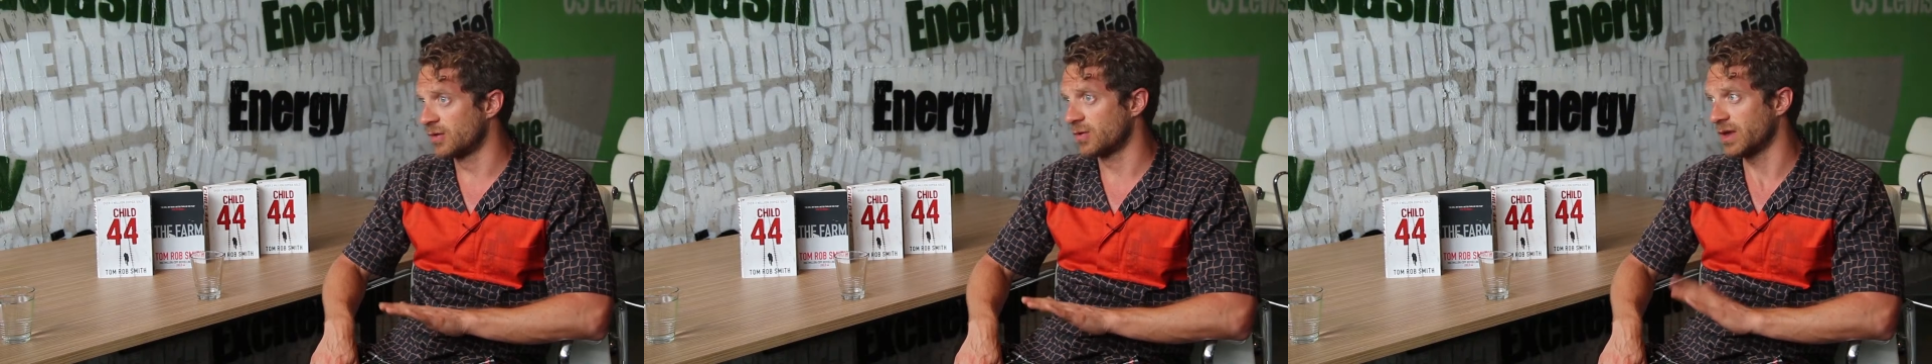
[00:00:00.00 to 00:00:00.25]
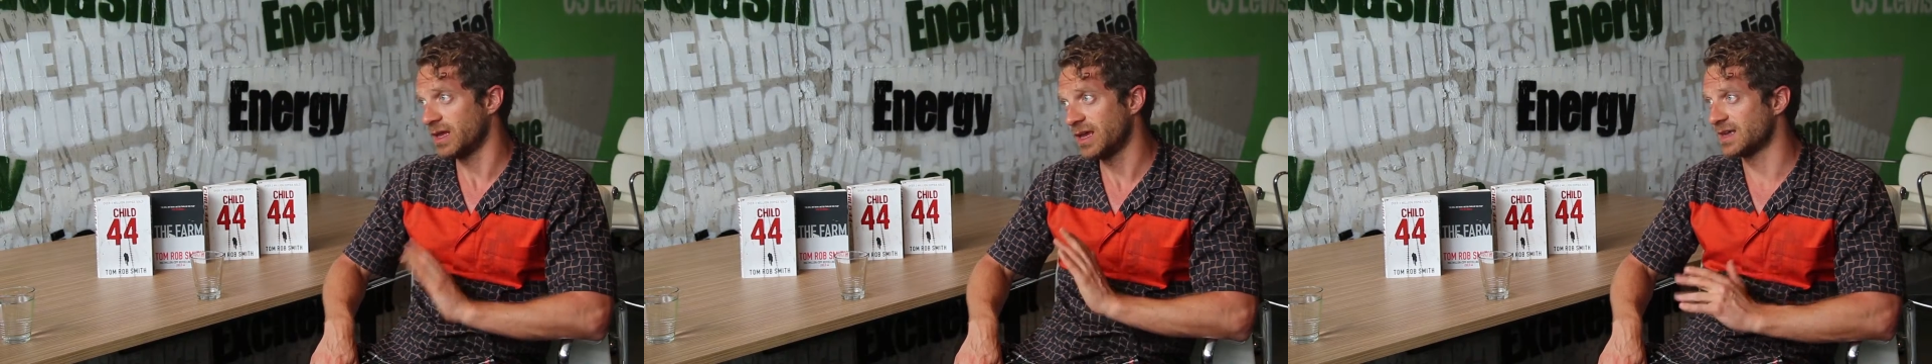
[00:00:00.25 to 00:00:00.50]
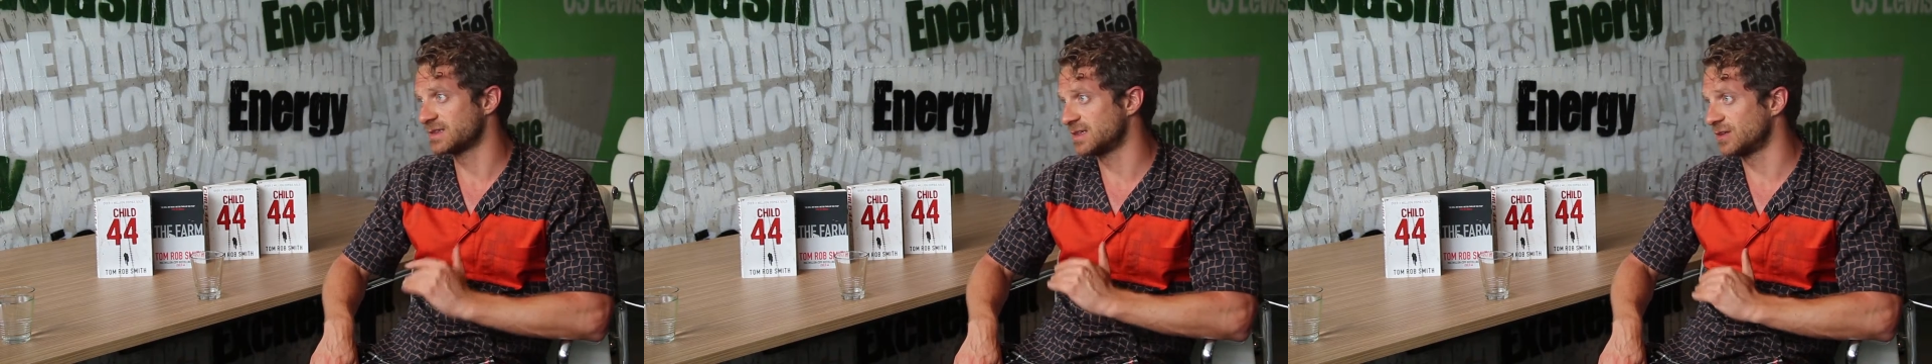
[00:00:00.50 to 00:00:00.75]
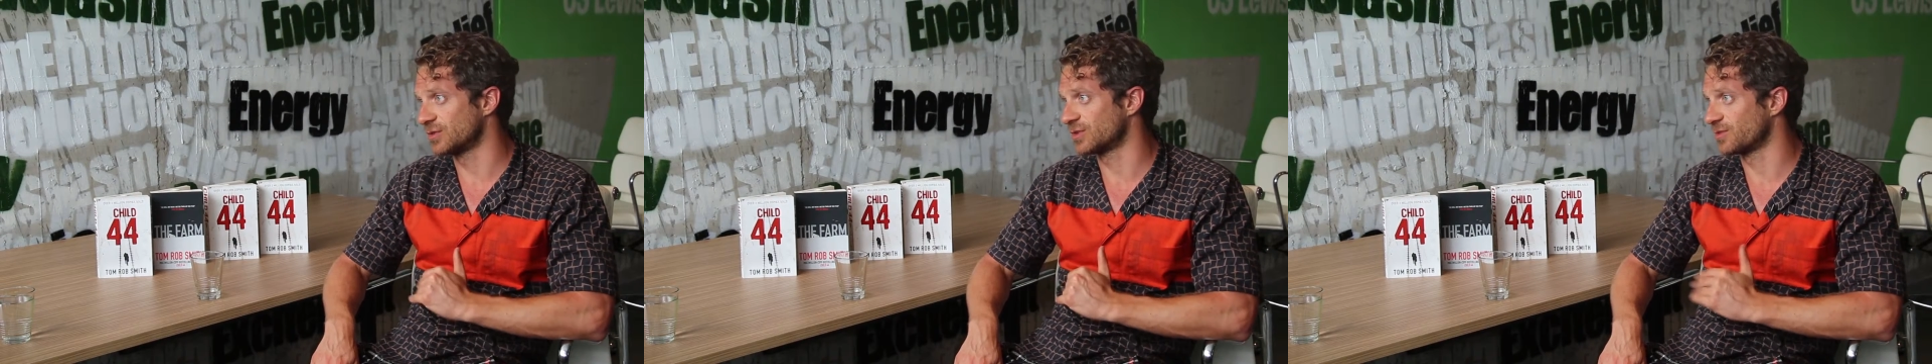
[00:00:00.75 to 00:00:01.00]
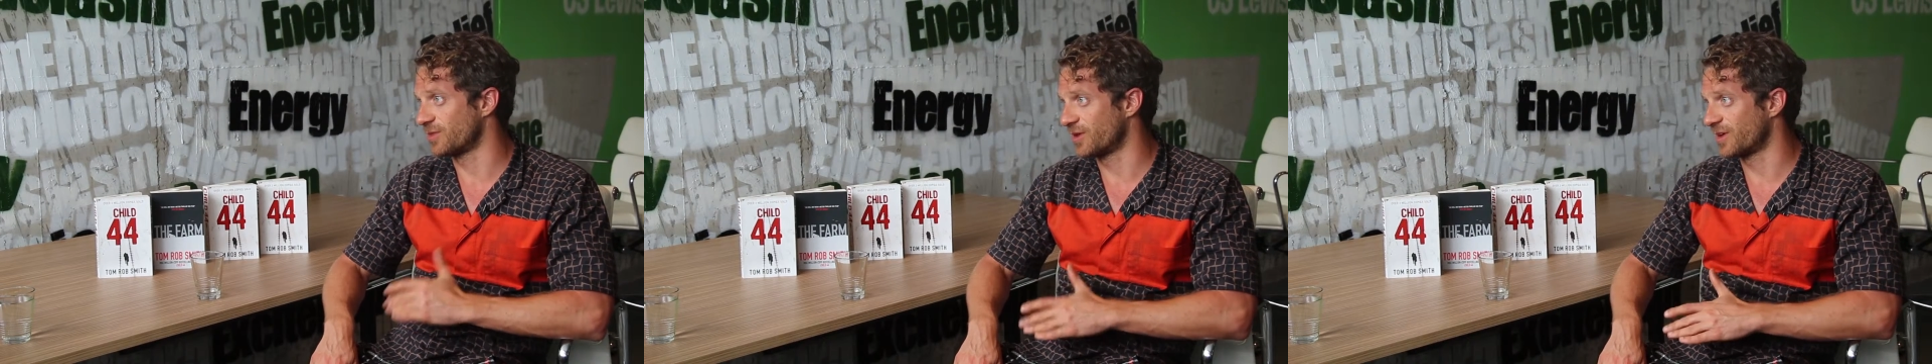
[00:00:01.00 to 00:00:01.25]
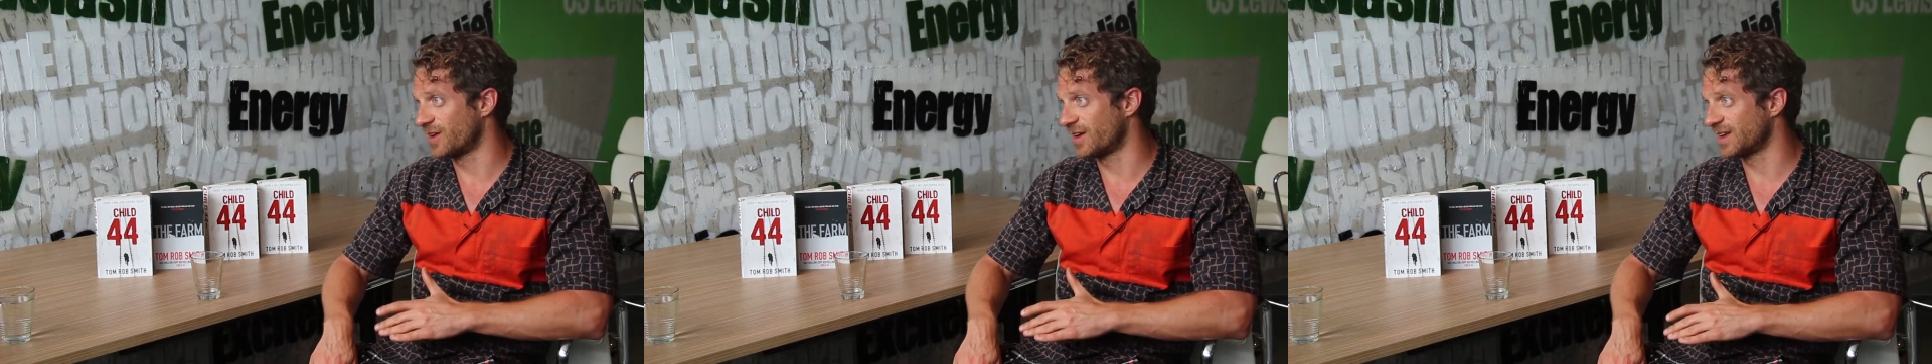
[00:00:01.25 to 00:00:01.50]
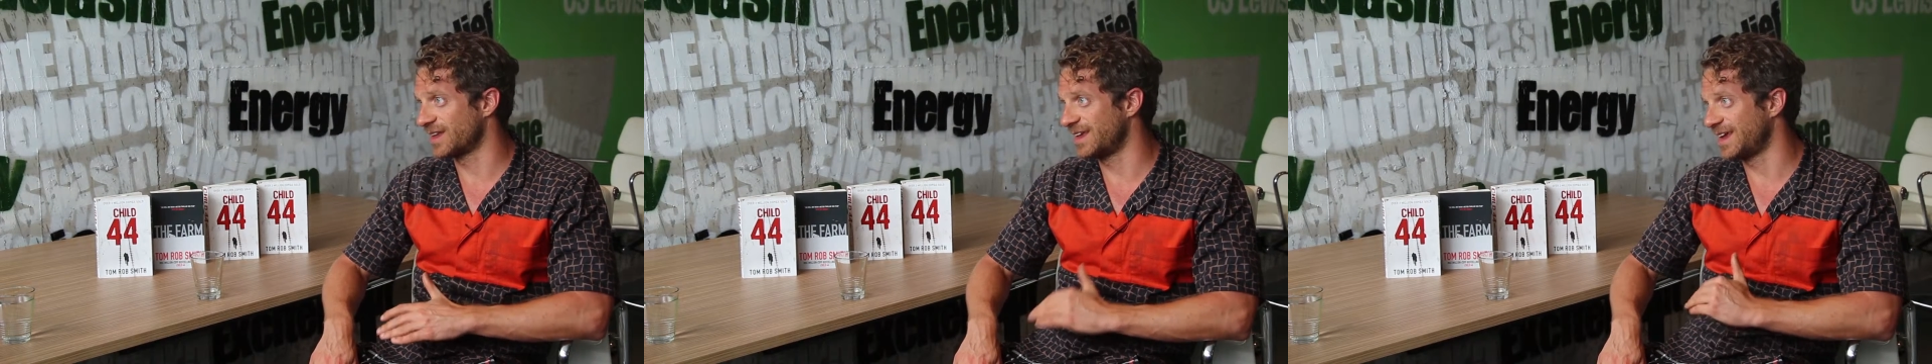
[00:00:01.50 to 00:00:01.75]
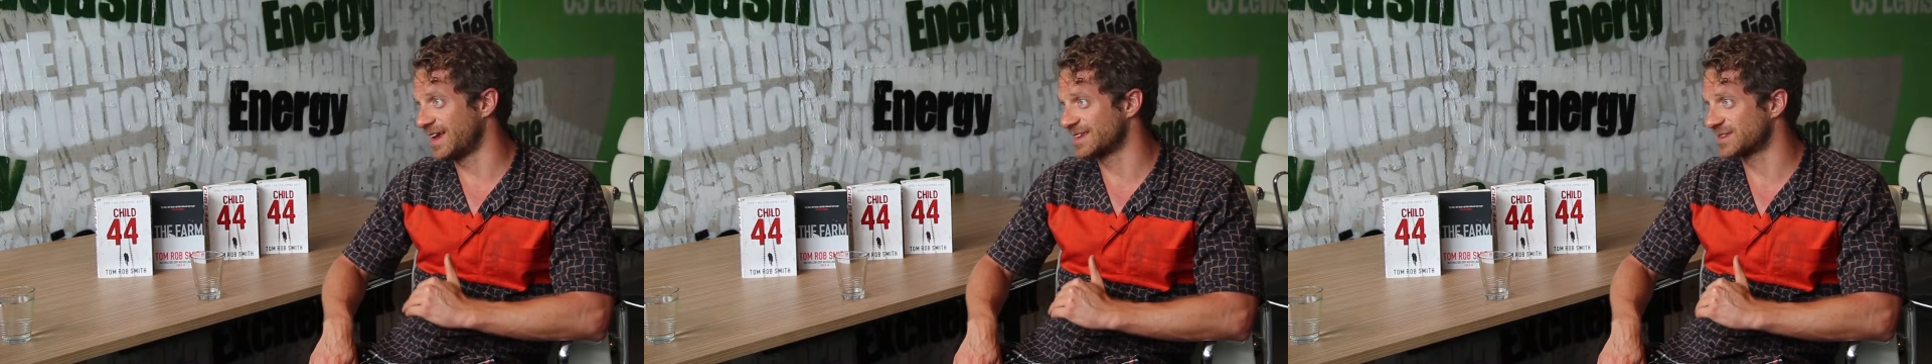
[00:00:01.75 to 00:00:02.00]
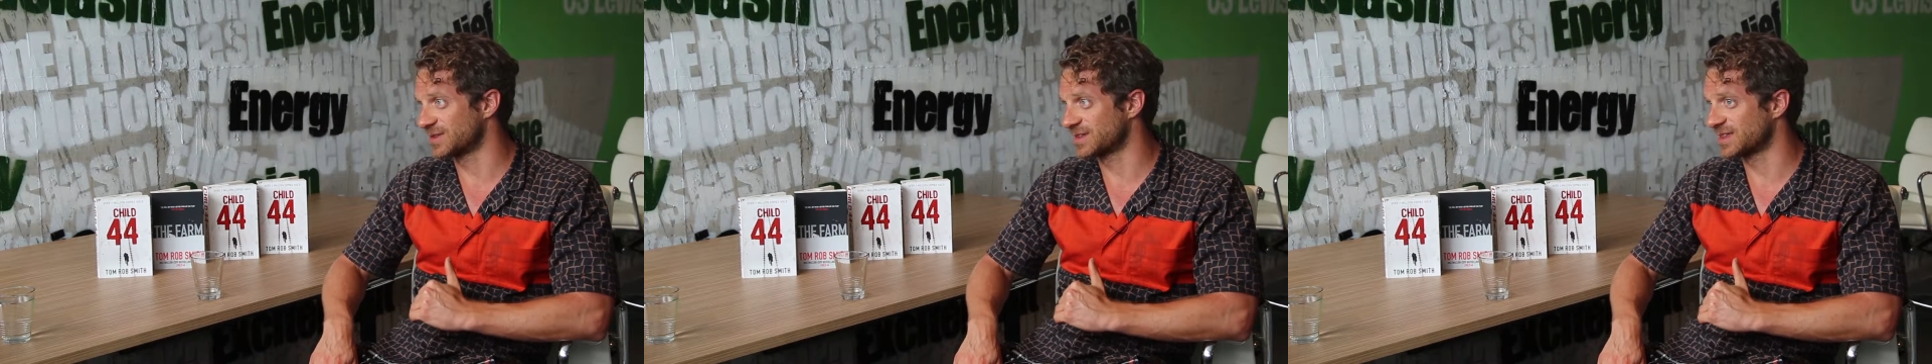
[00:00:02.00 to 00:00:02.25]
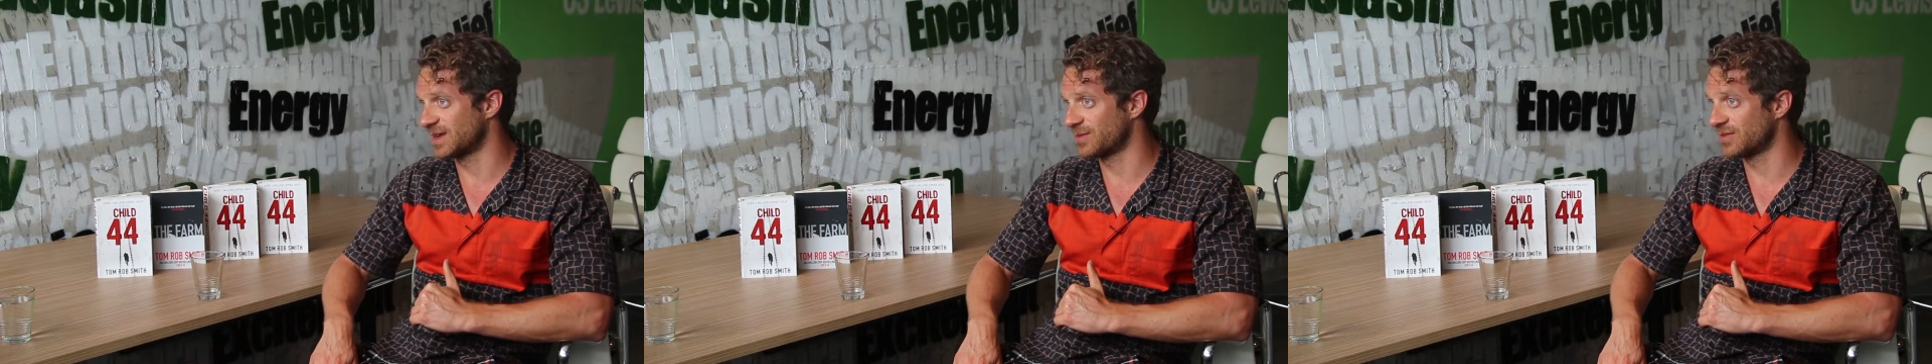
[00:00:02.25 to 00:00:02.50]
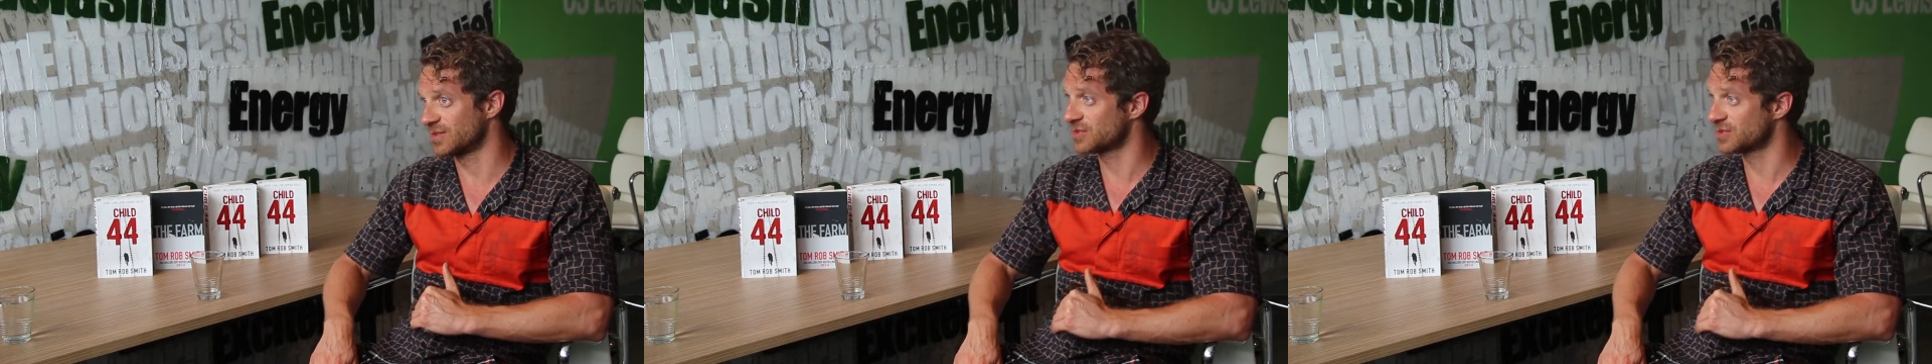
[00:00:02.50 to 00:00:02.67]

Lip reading: Well, he has secrets from her, and he has to accept that if